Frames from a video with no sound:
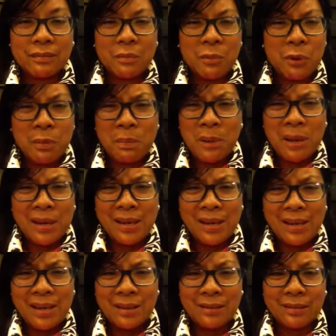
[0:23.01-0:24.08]
more muggy
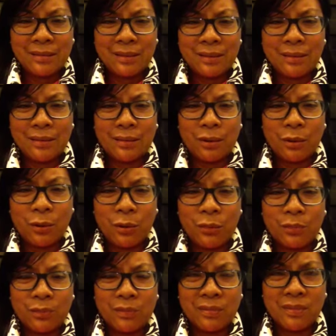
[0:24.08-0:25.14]
than home.
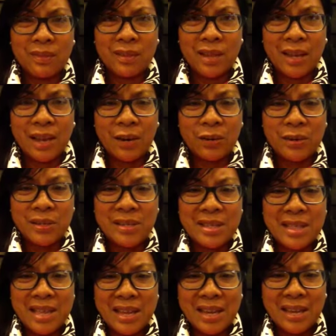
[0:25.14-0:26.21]
The air is
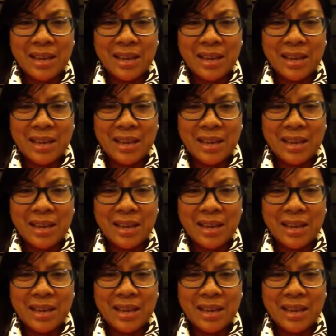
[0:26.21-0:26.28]
thick.